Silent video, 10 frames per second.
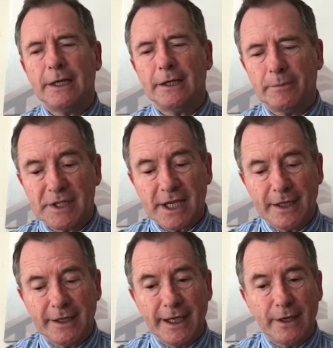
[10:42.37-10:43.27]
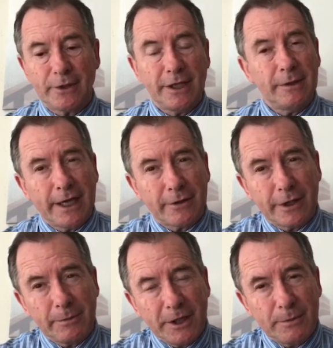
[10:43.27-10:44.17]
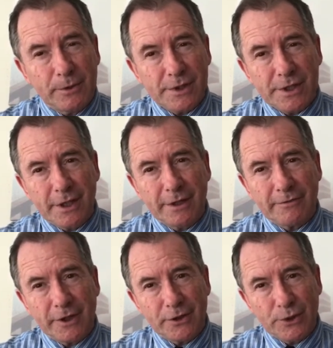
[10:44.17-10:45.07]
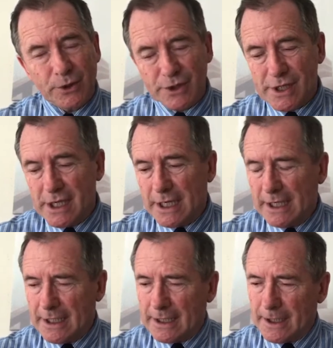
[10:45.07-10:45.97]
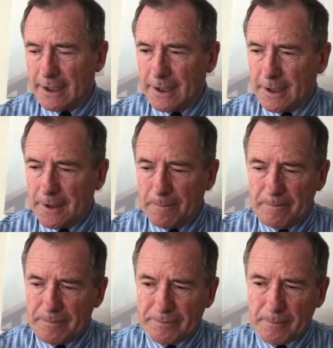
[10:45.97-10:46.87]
uh, particularly the elderly elderly people's uh, front doors, um,